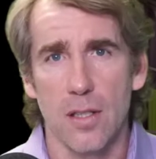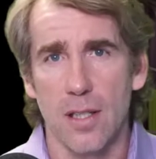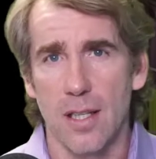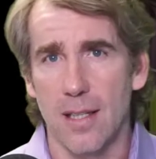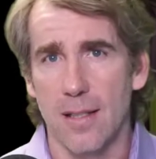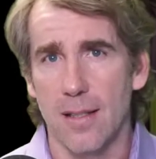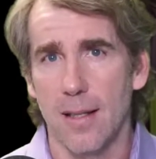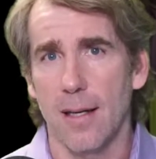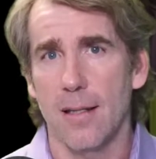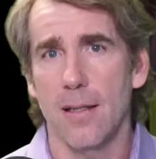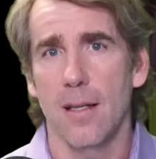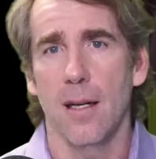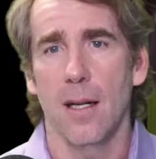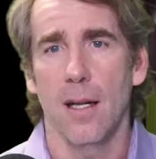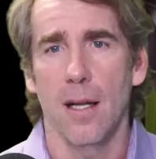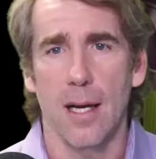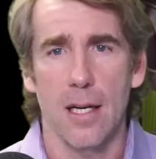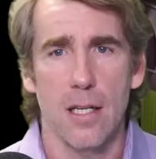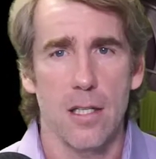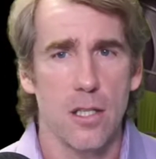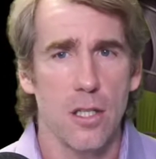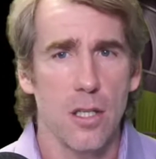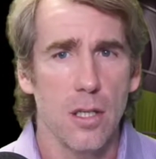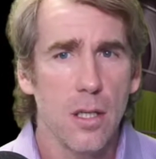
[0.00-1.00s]
conduct an
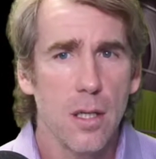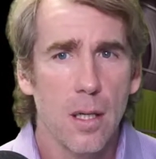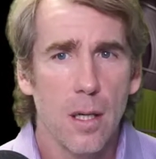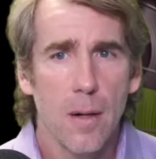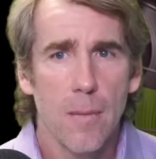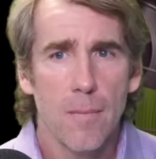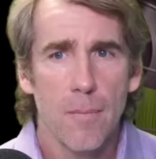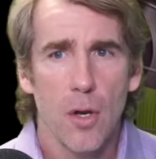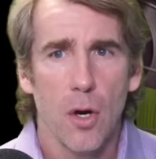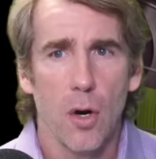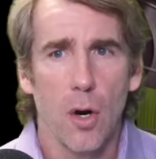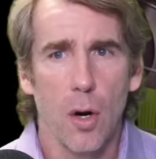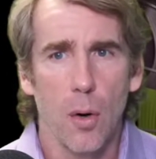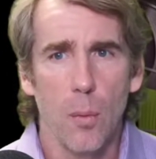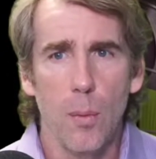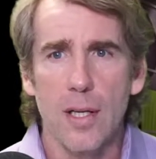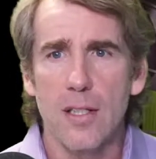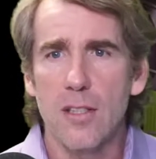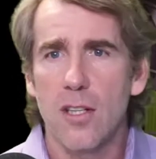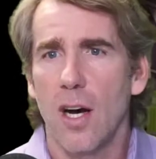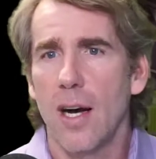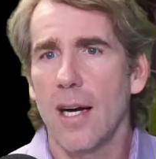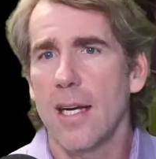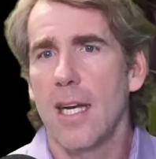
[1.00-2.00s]
election? Or are we
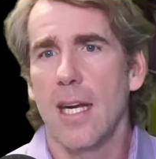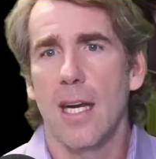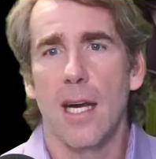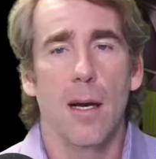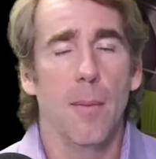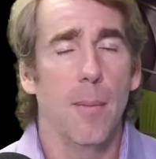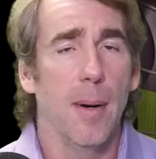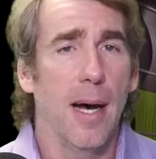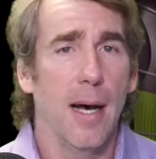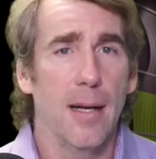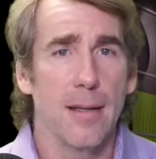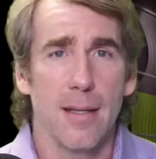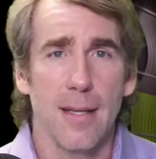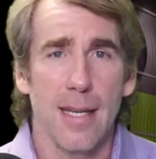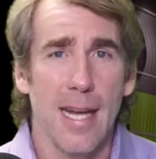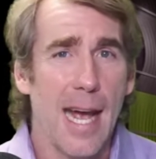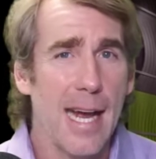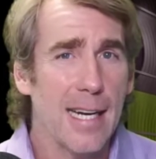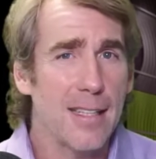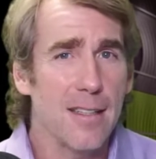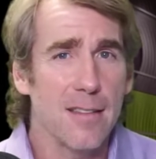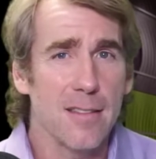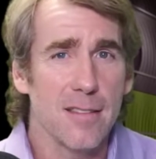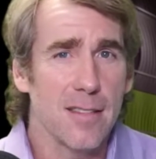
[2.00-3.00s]
talking about the
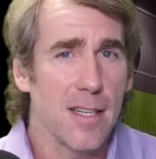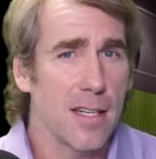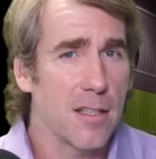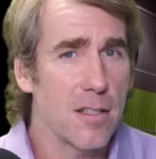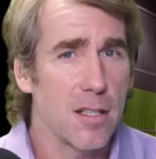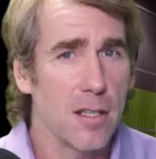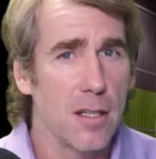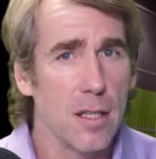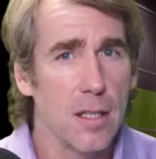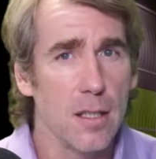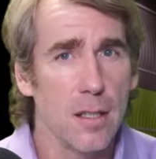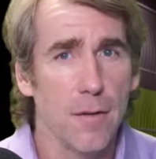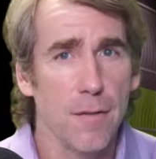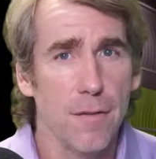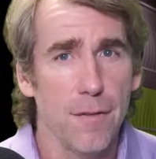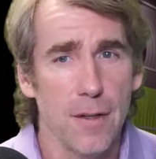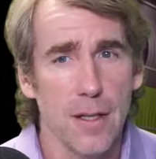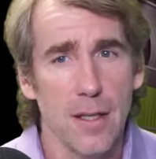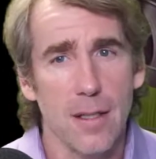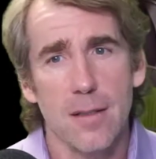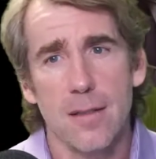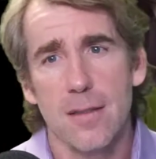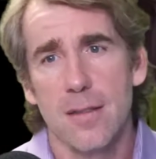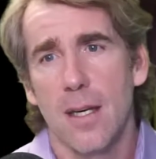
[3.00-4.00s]
acting Secretary of
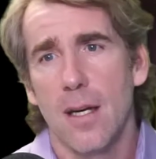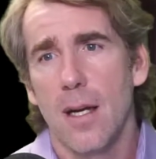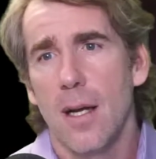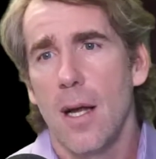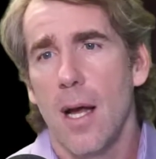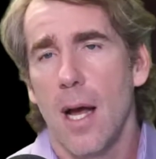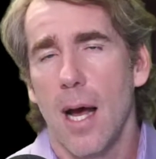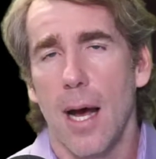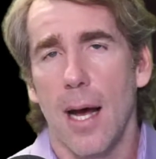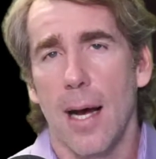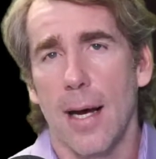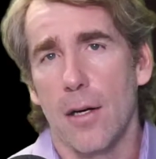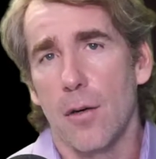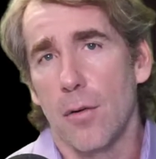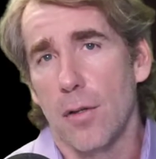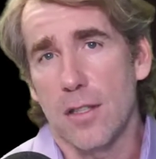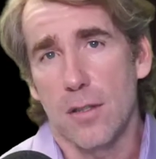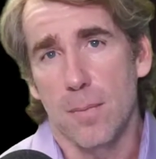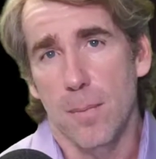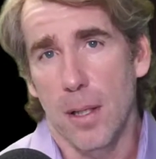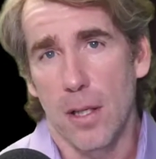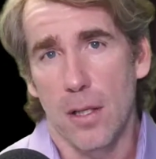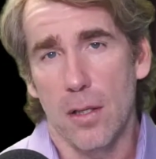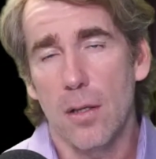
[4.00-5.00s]
Defense,
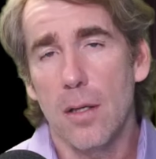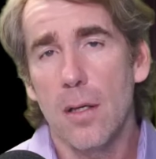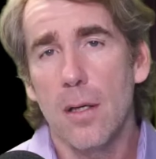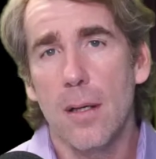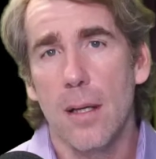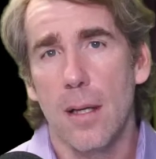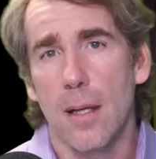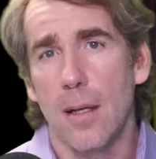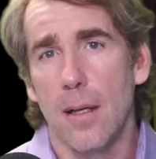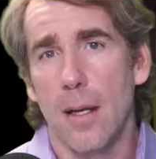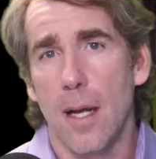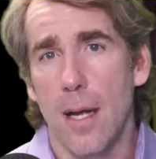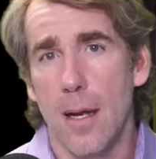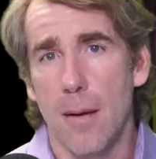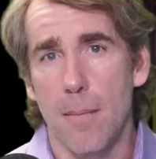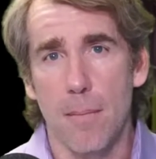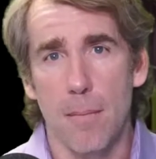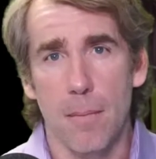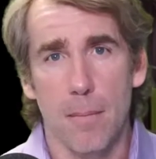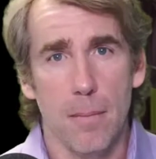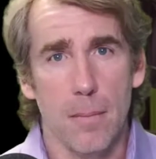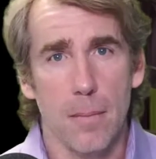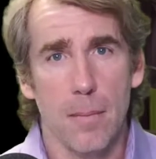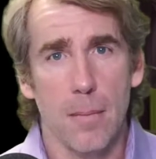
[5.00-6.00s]
Chris Miller, and
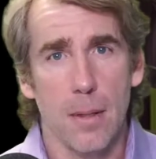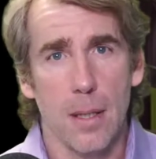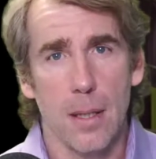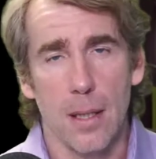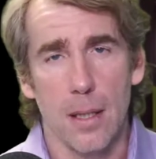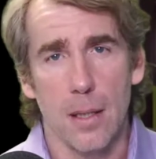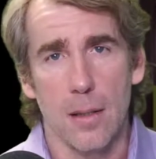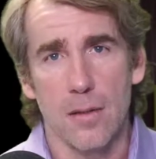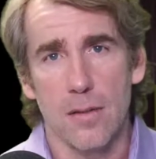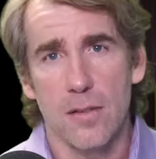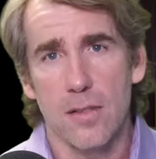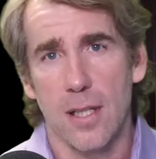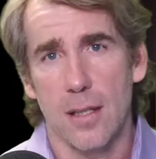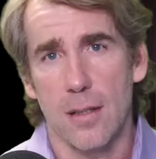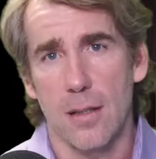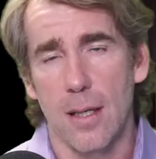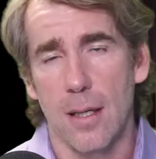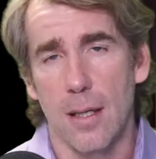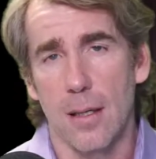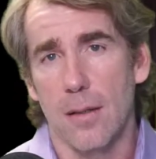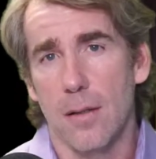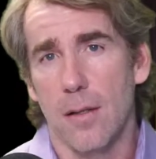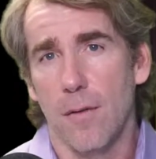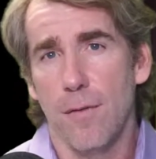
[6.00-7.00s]

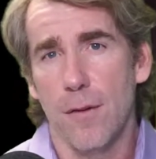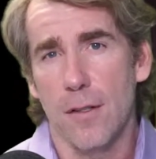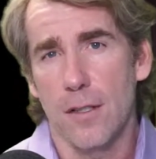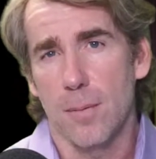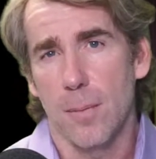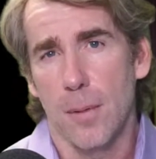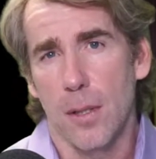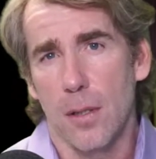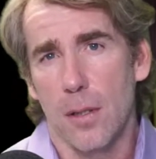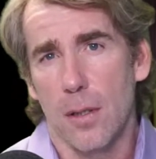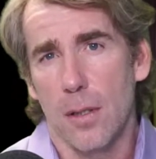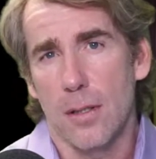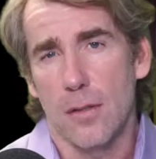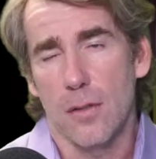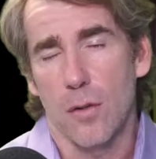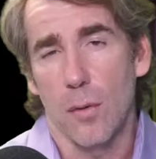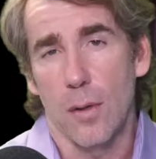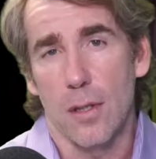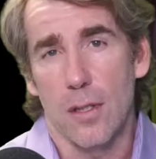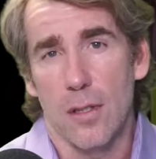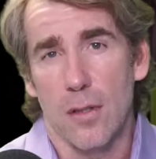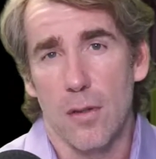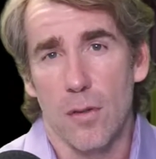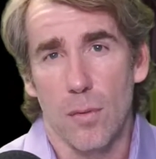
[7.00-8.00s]
Defense Miller is
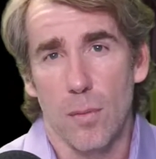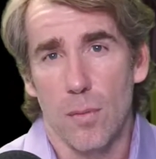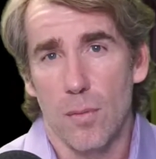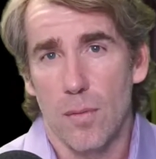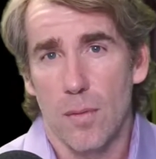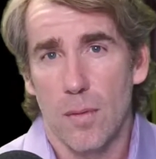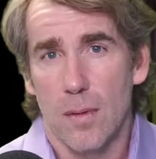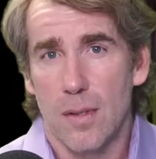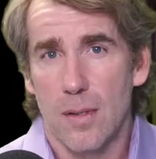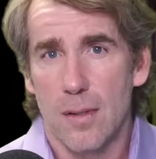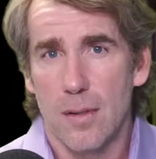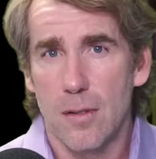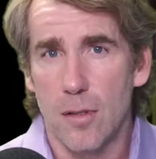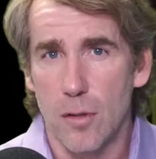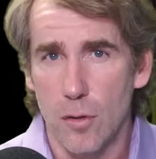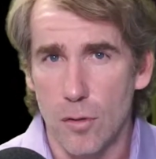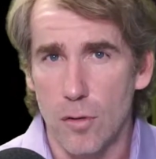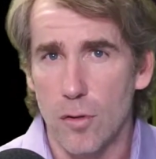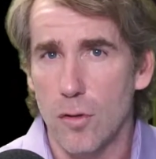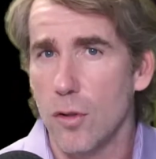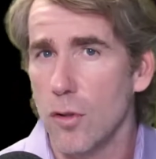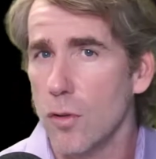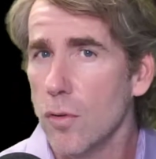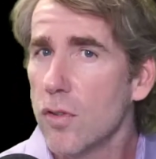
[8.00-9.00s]
going to
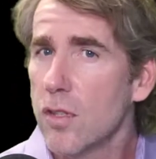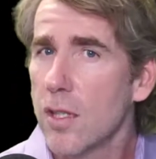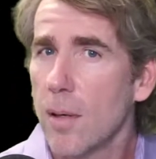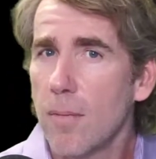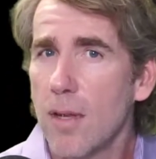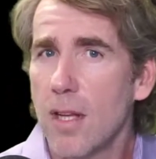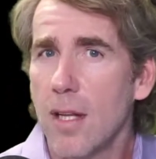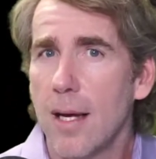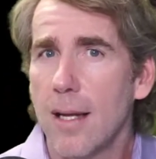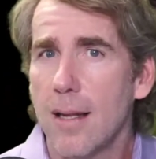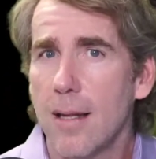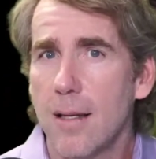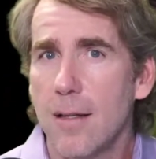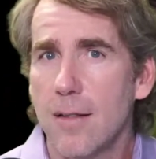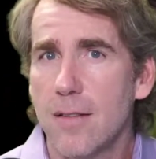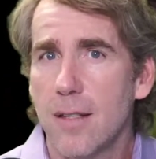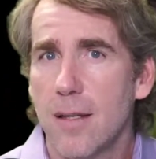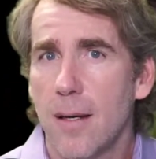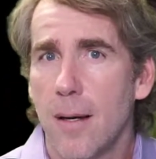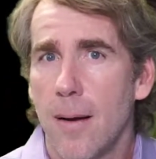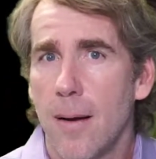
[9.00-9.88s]
do something like this?